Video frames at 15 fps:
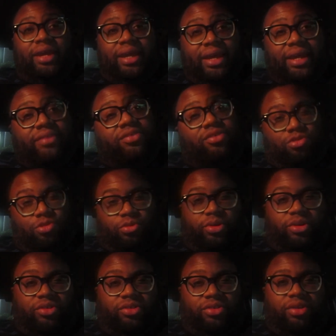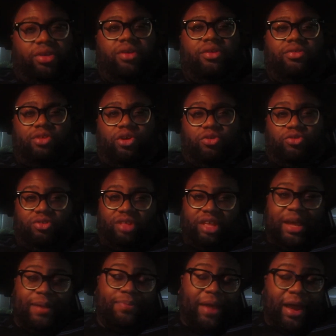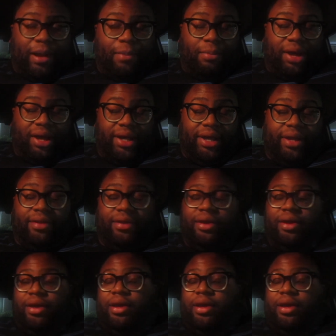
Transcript: into storage. So just keep that in mind.